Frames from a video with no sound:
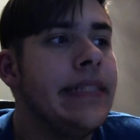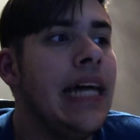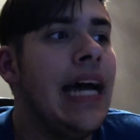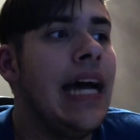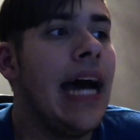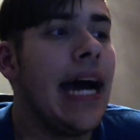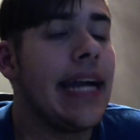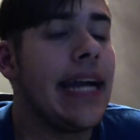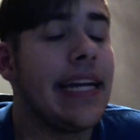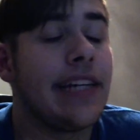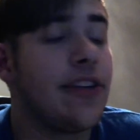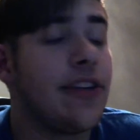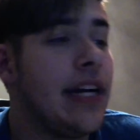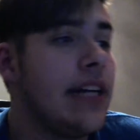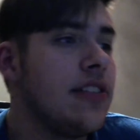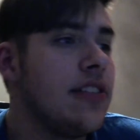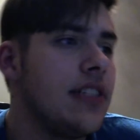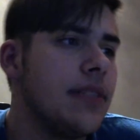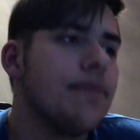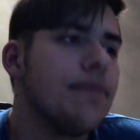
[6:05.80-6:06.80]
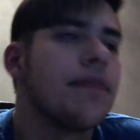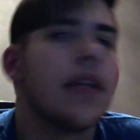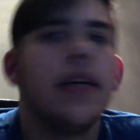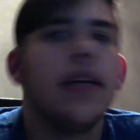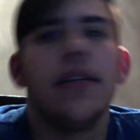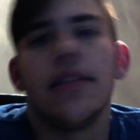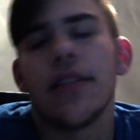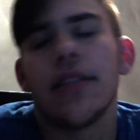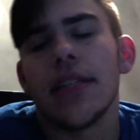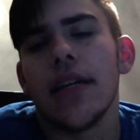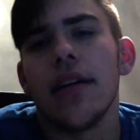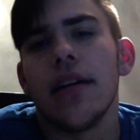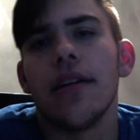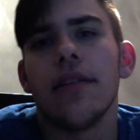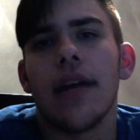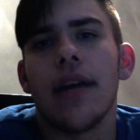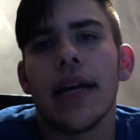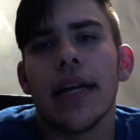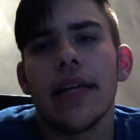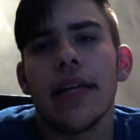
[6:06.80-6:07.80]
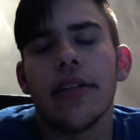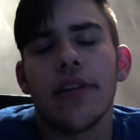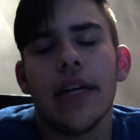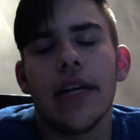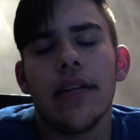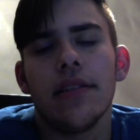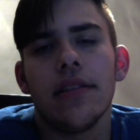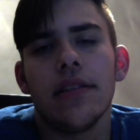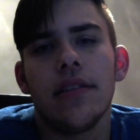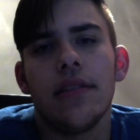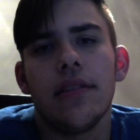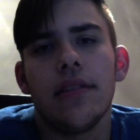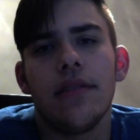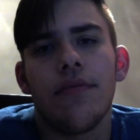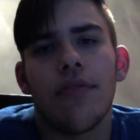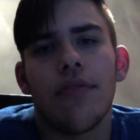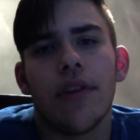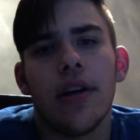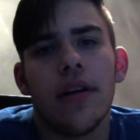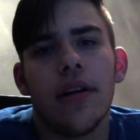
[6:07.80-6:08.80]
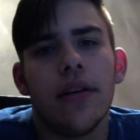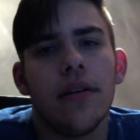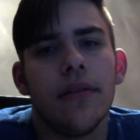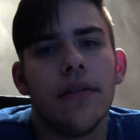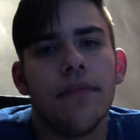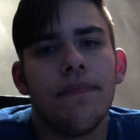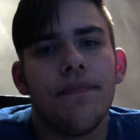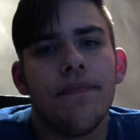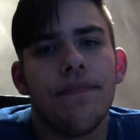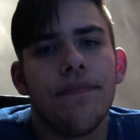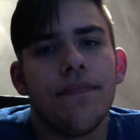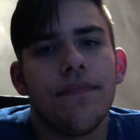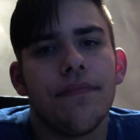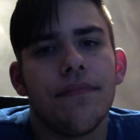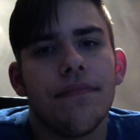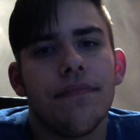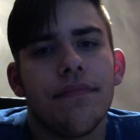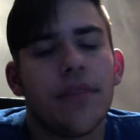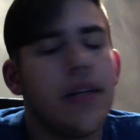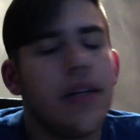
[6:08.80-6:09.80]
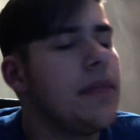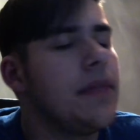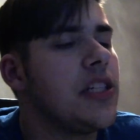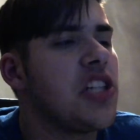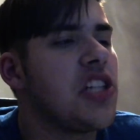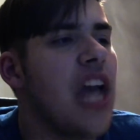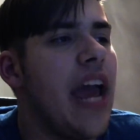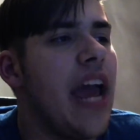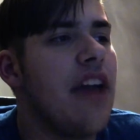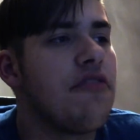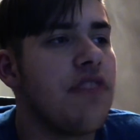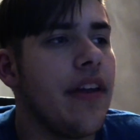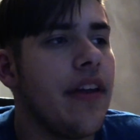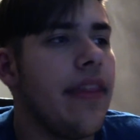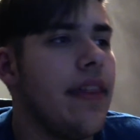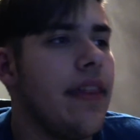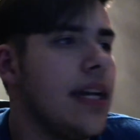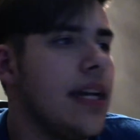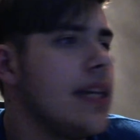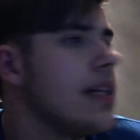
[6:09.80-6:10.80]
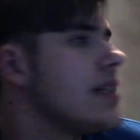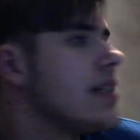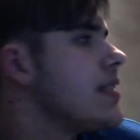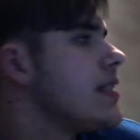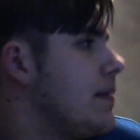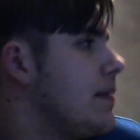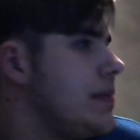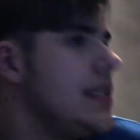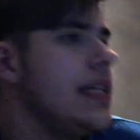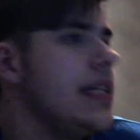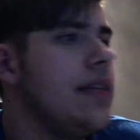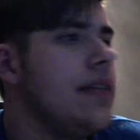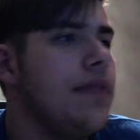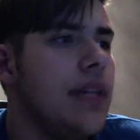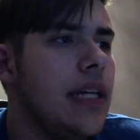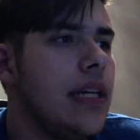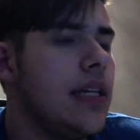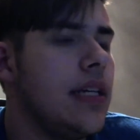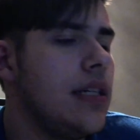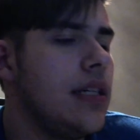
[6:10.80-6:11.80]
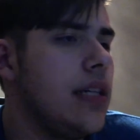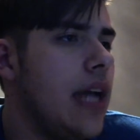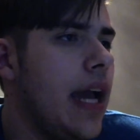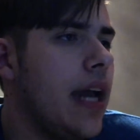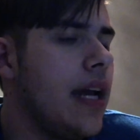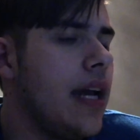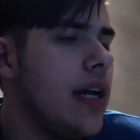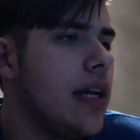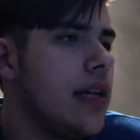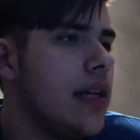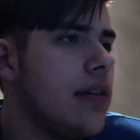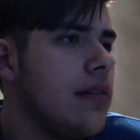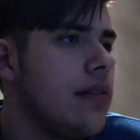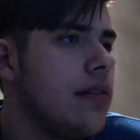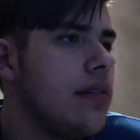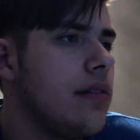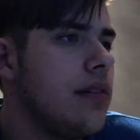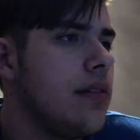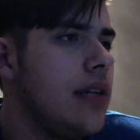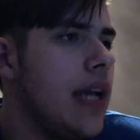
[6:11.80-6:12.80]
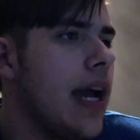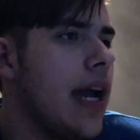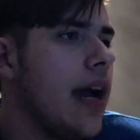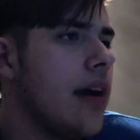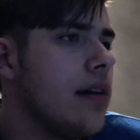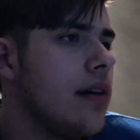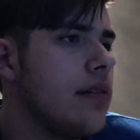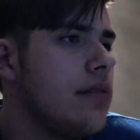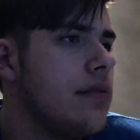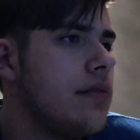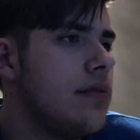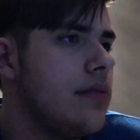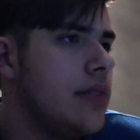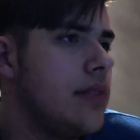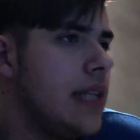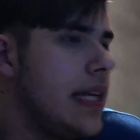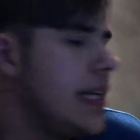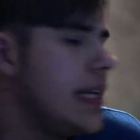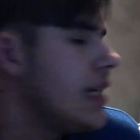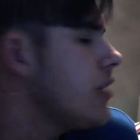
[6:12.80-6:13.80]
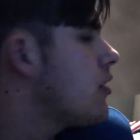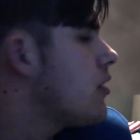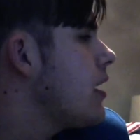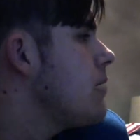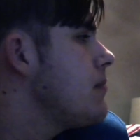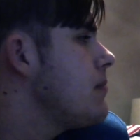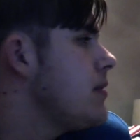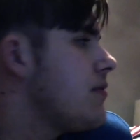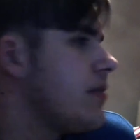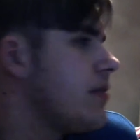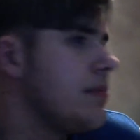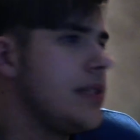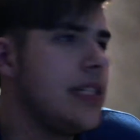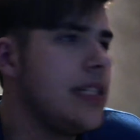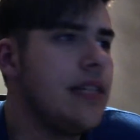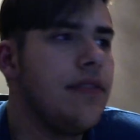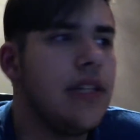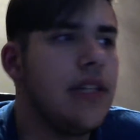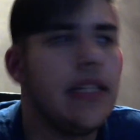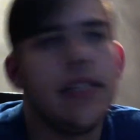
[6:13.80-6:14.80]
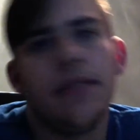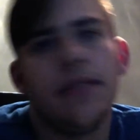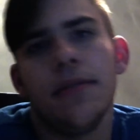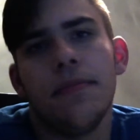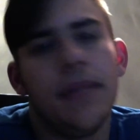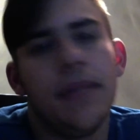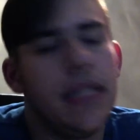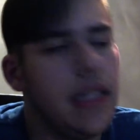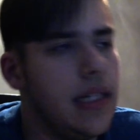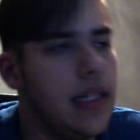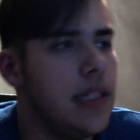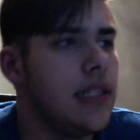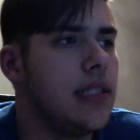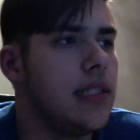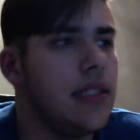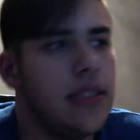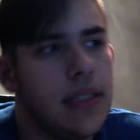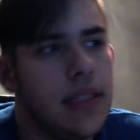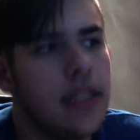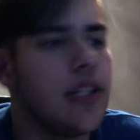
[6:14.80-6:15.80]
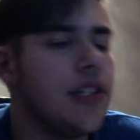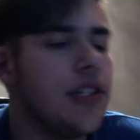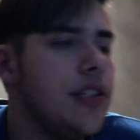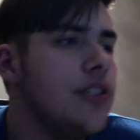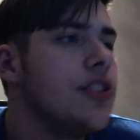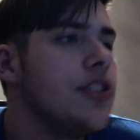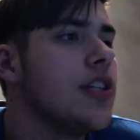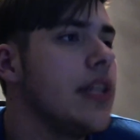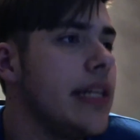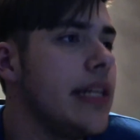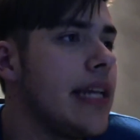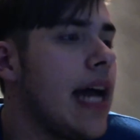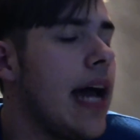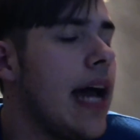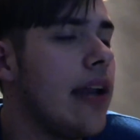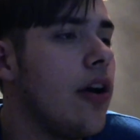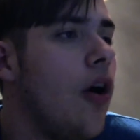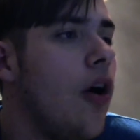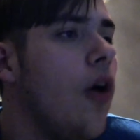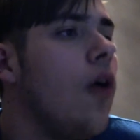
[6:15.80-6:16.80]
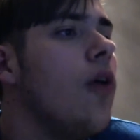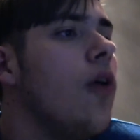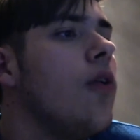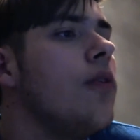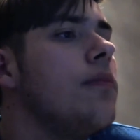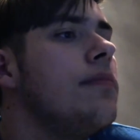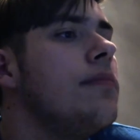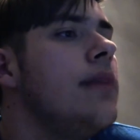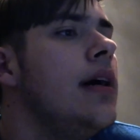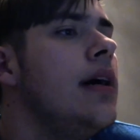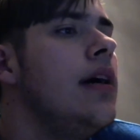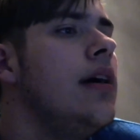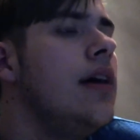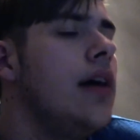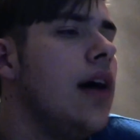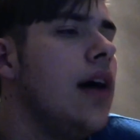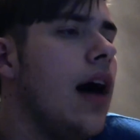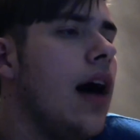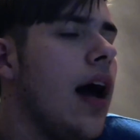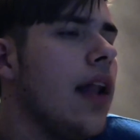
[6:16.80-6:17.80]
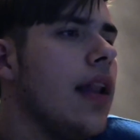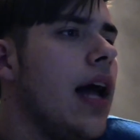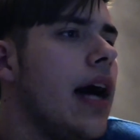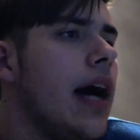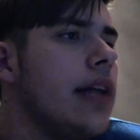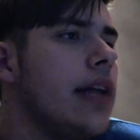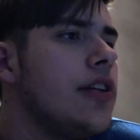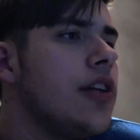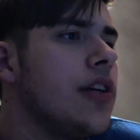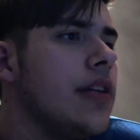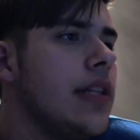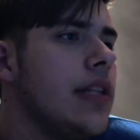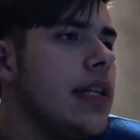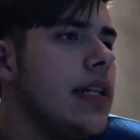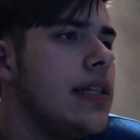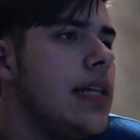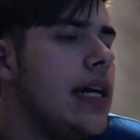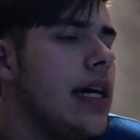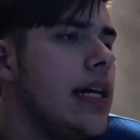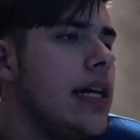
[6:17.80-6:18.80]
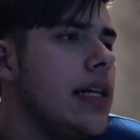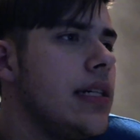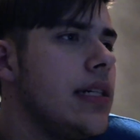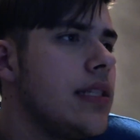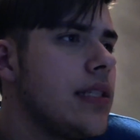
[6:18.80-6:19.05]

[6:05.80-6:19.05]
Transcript: I got grounded. So I got grounded from pretty much everything except TV. And yeah, they didn't ground me from TV because they're usually not home a lot during the day.